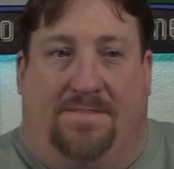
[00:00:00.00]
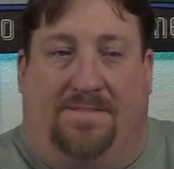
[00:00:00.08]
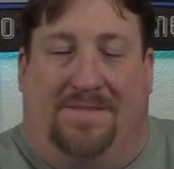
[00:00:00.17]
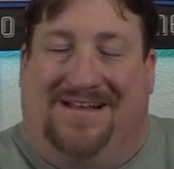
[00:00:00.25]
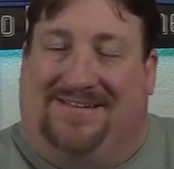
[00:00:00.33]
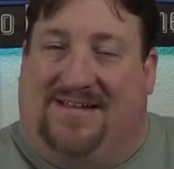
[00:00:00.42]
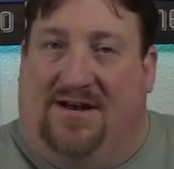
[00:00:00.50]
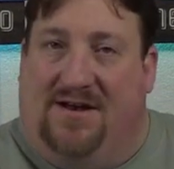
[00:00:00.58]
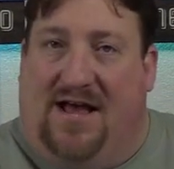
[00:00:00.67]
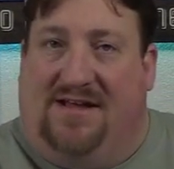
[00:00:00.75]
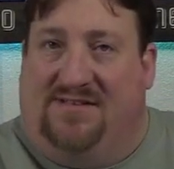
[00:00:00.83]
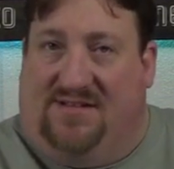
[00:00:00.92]
it's kind of
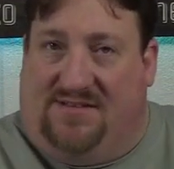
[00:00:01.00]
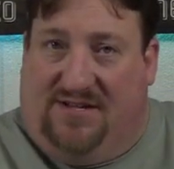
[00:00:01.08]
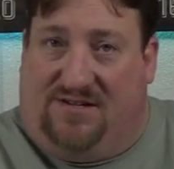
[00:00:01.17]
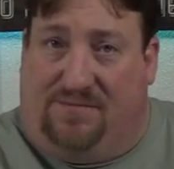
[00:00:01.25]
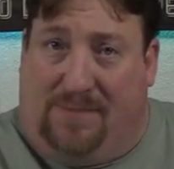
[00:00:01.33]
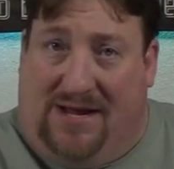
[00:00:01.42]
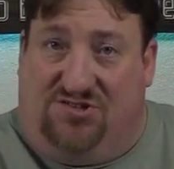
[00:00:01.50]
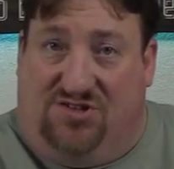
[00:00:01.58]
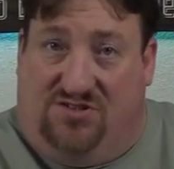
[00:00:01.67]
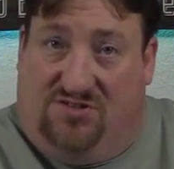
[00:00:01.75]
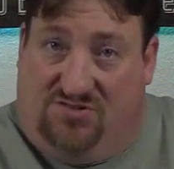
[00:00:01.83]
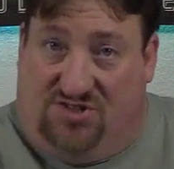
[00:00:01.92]
nice that the
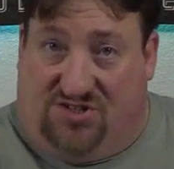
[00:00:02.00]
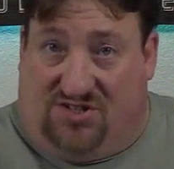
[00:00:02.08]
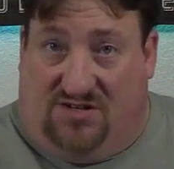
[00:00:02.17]
expansion just